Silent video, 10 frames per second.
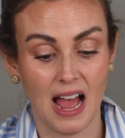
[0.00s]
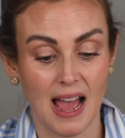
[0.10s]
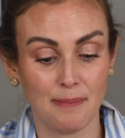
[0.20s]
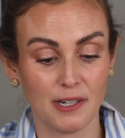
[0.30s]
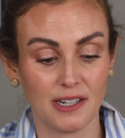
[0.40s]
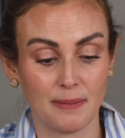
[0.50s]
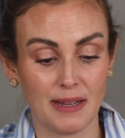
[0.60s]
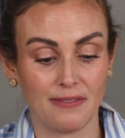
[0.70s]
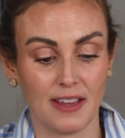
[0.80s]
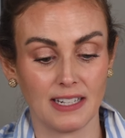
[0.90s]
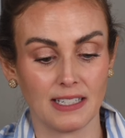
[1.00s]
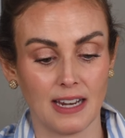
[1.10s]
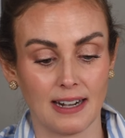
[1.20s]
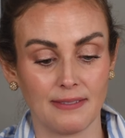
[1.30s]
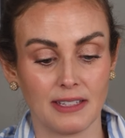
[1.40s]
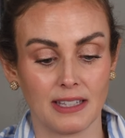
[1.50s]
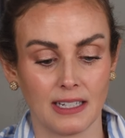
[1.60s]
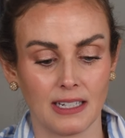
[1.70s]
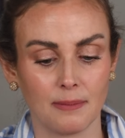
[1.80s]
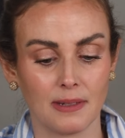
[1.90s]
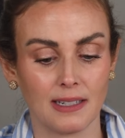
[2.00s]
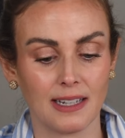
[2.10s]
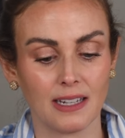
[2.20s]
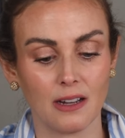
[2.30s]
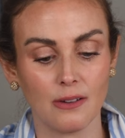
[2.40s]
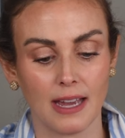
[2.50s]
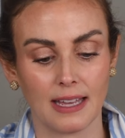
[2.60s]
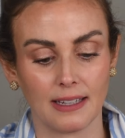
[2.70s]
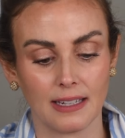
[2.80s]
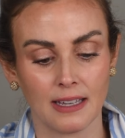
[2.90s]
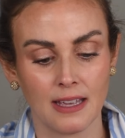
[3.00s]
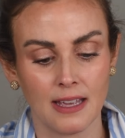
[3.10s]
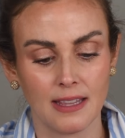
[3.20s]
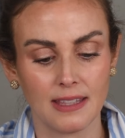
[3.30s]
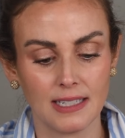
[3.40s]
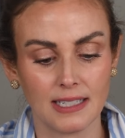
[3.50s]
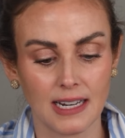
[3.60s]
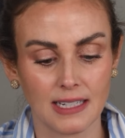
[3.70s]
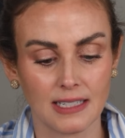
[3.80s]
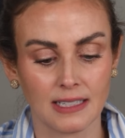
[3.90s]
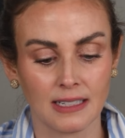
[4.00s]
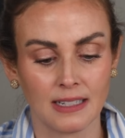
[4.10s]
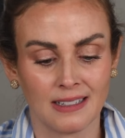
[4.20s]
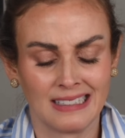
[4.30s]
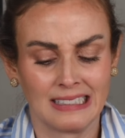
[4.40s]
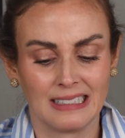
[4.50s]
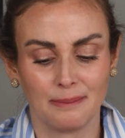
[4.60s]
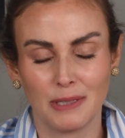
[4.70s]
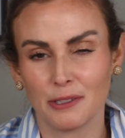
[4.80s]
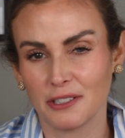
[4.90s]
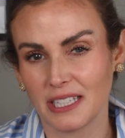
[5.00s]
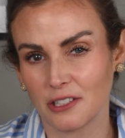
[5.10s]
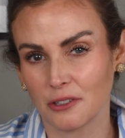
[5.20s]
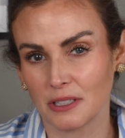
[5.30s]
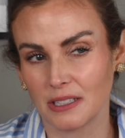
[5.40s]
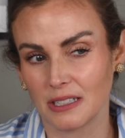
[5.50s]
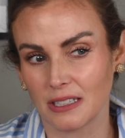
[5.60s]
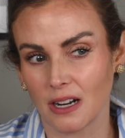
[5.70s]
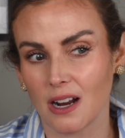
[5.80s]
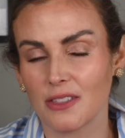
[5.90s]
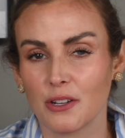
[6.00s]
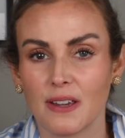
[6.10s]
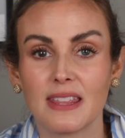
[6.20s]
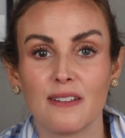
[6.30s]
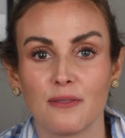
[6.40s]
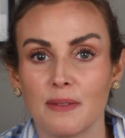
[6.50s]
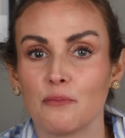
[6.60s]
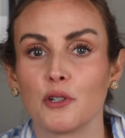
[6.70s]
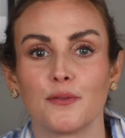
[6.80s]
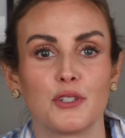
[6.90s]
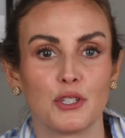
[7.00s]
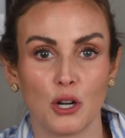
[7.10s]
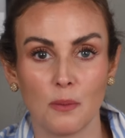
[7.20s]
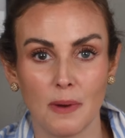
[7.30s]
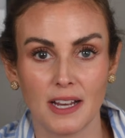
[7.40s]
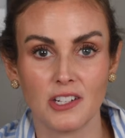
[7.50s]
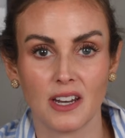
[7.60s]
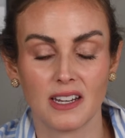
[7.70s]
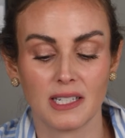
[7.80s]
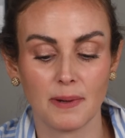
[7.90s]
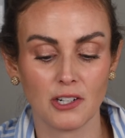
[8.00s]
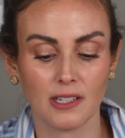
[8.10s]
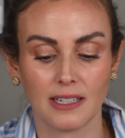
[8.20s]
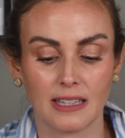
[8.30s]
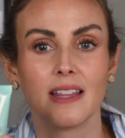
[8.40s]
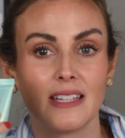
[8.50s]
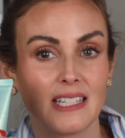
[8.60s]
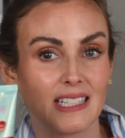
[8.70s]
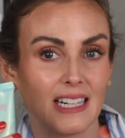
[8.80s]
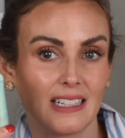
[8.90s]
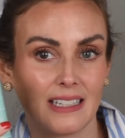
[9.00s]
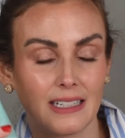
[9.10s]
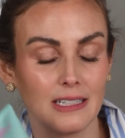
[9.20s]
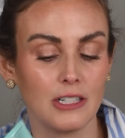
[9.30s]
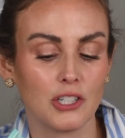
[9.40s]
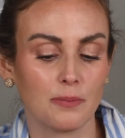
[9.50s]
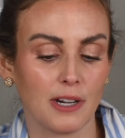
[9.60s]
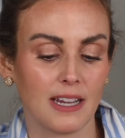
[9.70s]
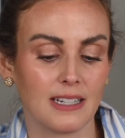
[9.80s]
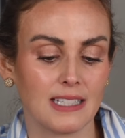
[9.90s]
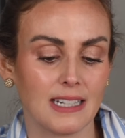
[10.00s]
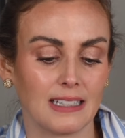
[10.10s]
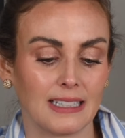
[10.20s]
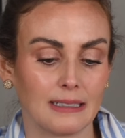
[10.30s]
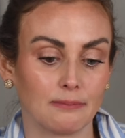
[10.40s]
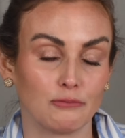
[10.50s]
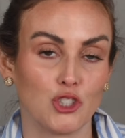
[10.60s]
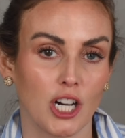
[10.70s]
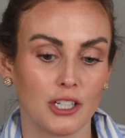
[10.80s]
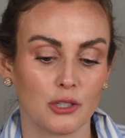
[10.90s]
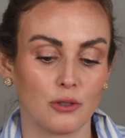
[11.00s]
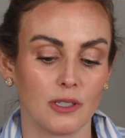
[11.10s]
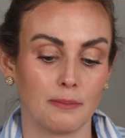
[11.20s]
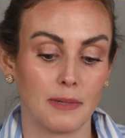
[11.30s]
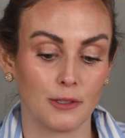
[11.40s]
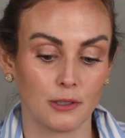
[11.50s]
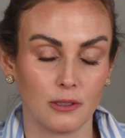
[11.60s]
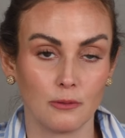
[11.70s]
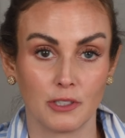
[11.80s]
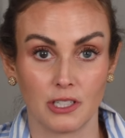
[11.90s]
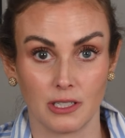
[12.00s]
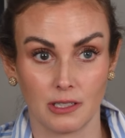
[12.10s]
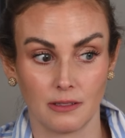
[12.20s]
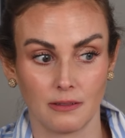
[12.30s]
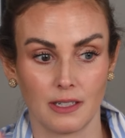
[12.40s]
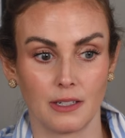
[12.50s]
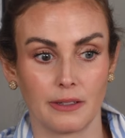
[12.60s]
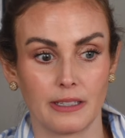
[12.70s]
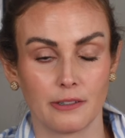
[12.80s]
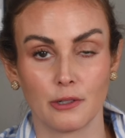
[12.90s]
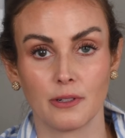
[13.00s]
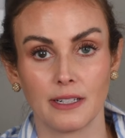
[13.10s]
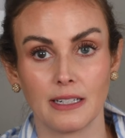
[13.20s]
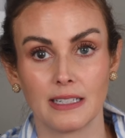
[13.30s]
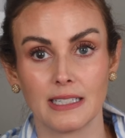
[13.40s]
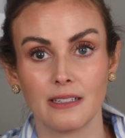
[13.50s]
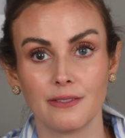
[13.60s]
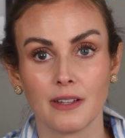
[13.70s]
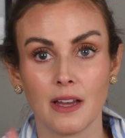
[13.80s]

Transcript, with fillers: I put it on my face, not even thinking, being like, okay, like these days, mineral sunscreens, they've improved so much. And especially like, this is kind of like a niche brand. It's not like drugstore mineral, which is another story in itself.